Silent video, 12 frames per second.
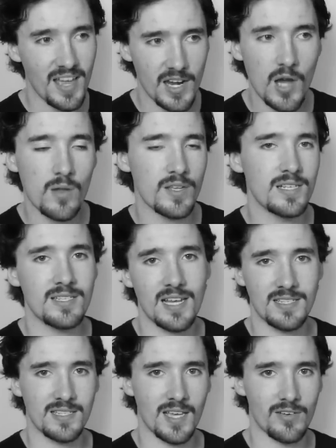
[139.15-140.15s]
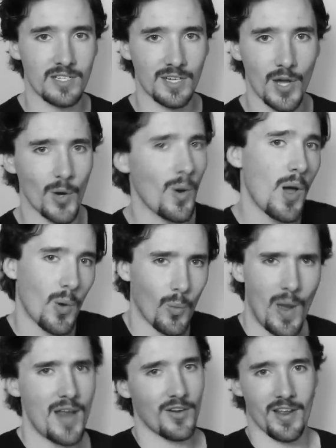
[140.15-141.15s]
They know that it's necessary to go,
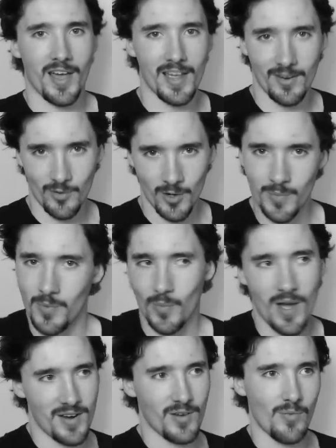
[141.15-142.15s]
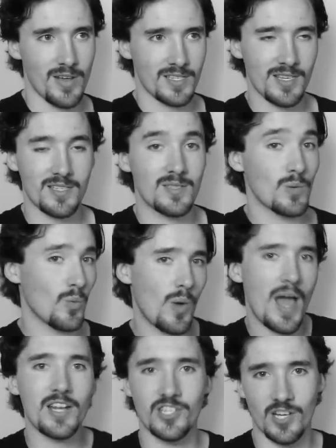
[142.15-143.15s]
we're not a hate group, we're not racist,
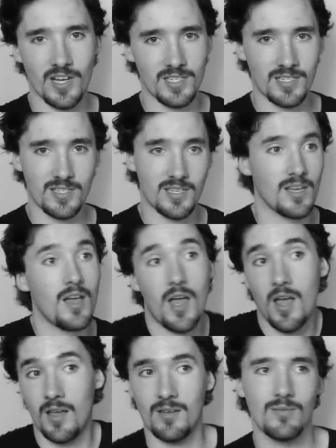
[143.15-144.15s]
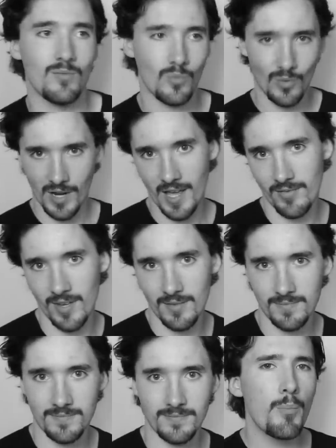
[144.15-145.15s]
we're just whatever.